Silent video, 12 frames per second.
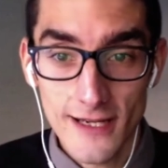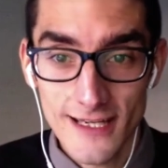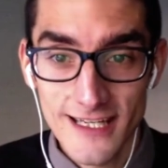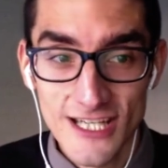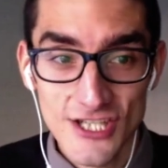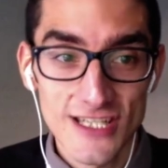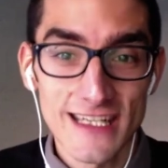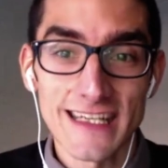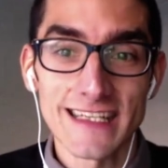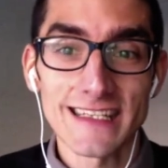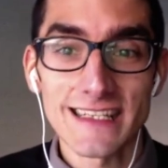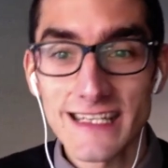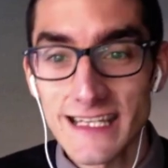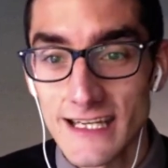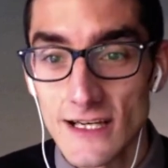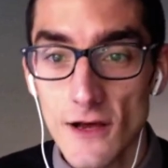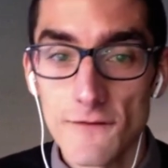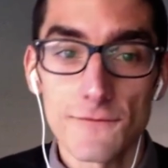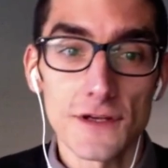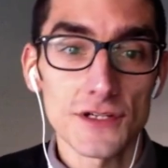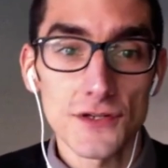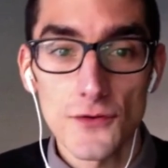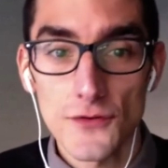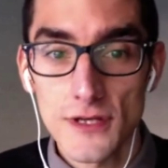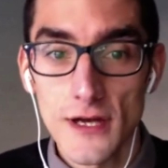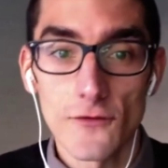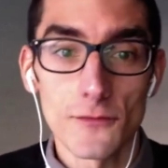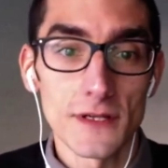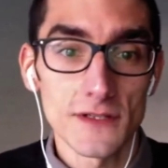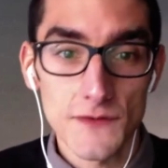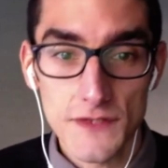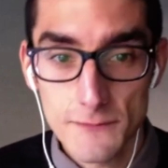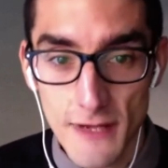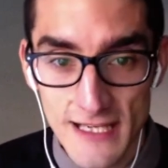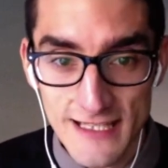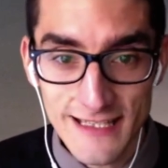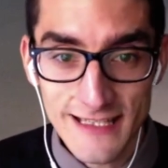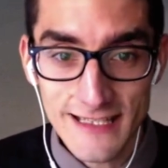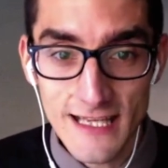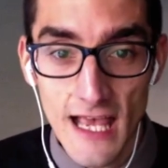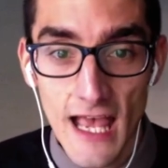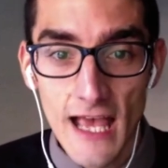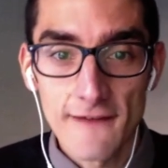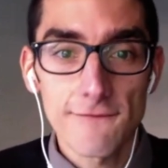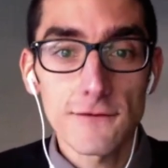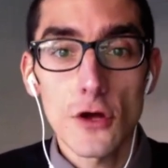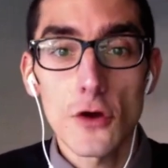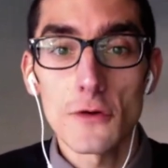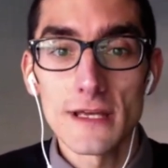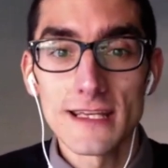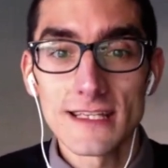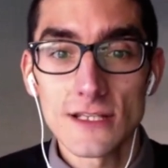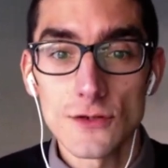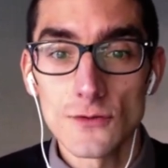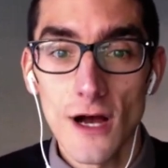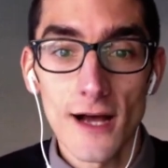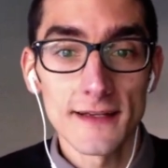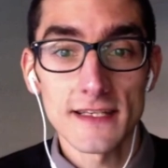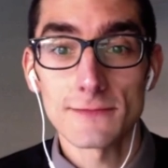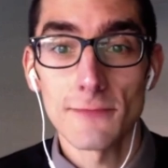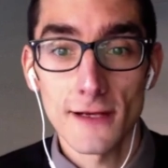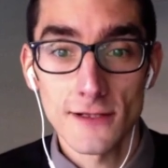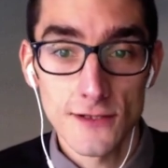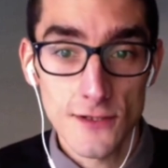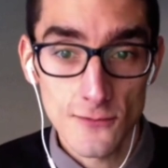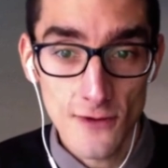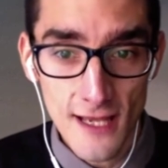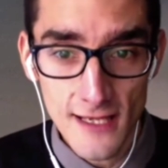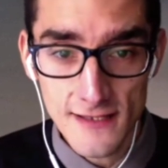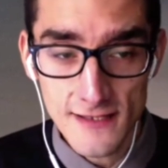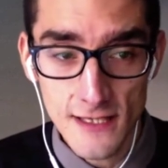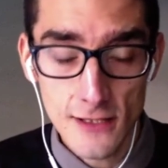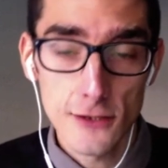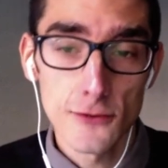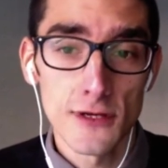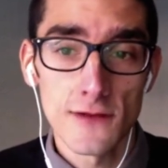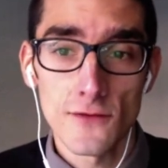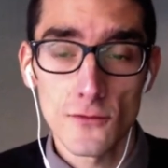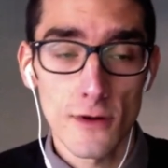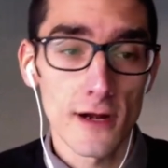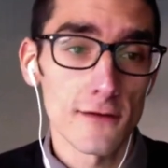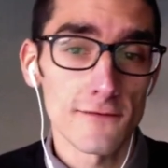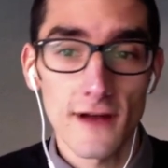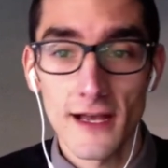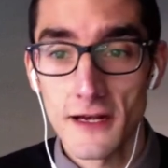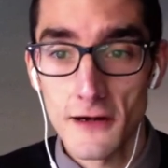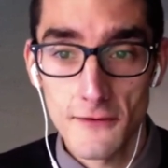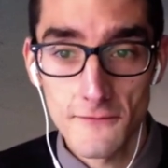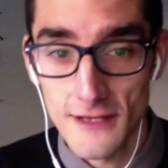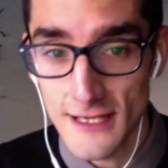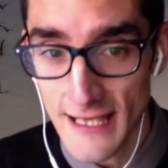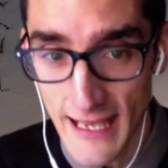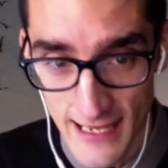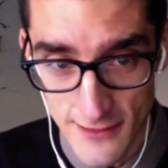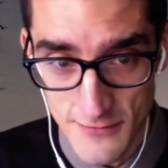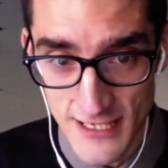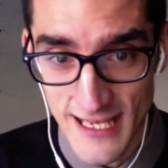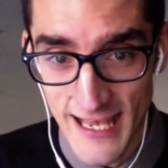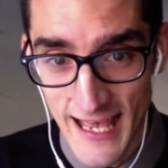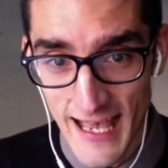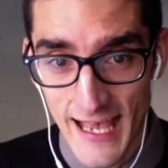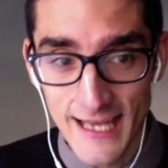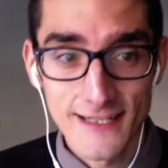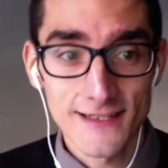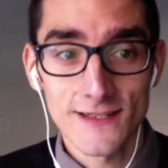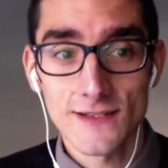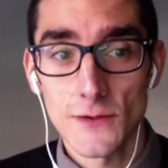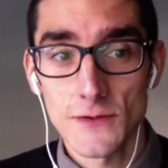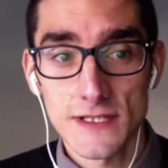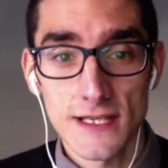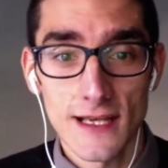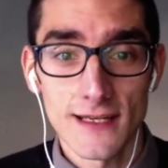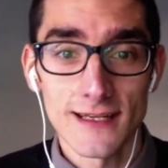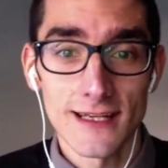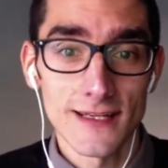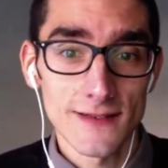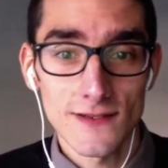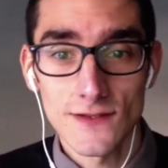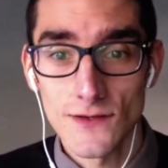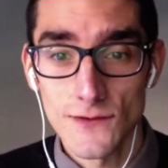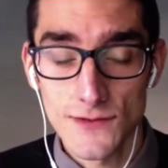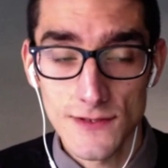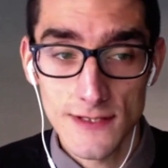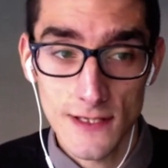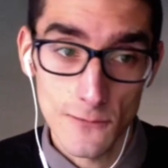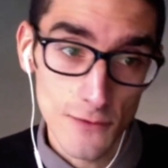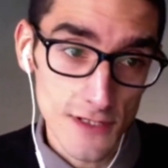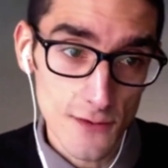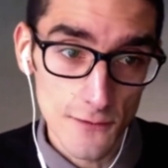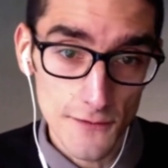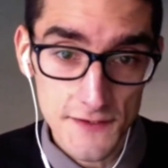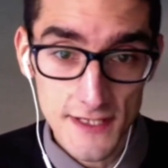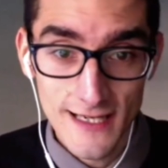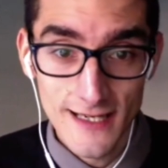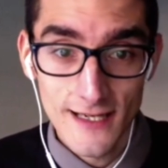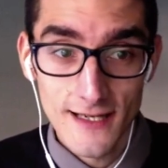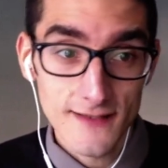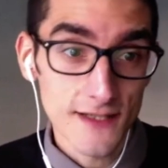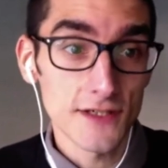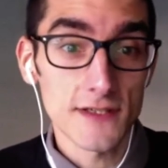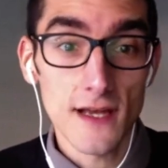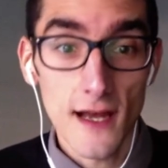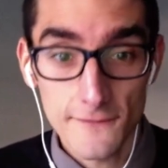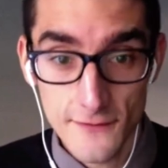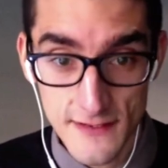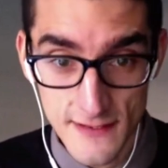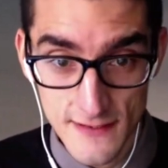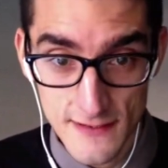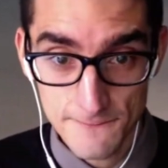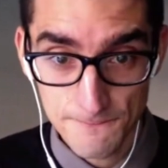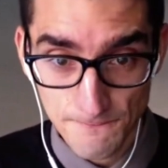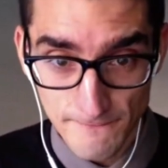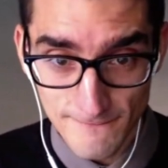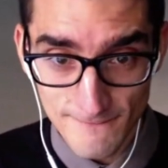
of recognition exceed official governmental spaces and flow into unexpected terrains, including the rarefied air of the academy and its associated institutions and rituals, such as conferences.